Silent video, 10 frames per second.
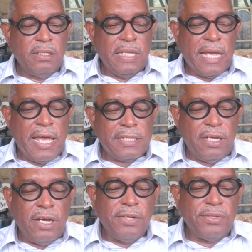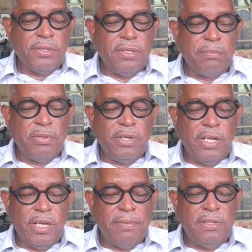The act also
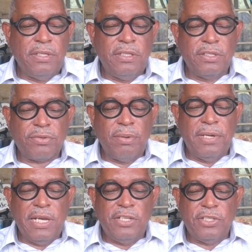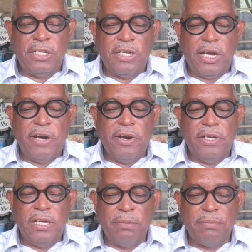prohibited discrimination in
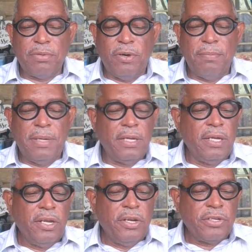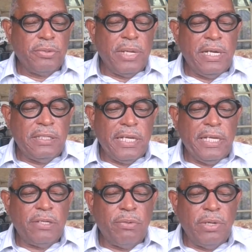hiring and employment, created the
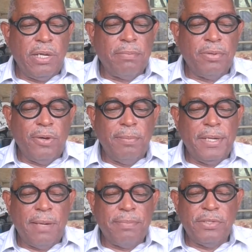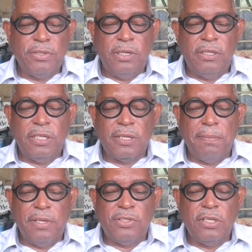Equal Employment Opportunity
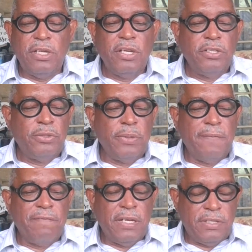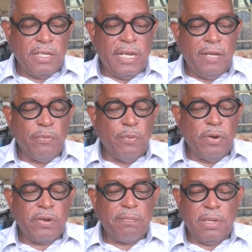Commission to investigate
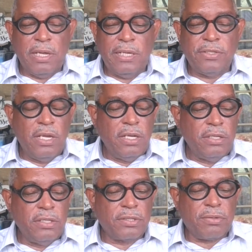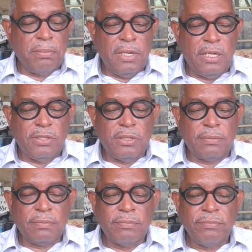workplace discrimination.
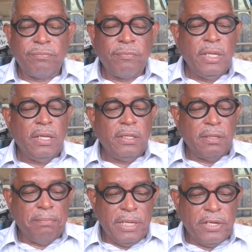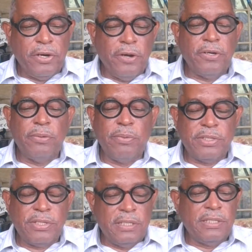The big hurdle
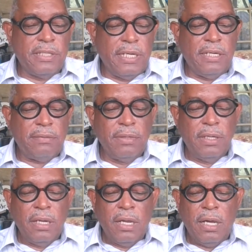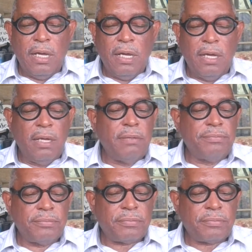was in the Senate, but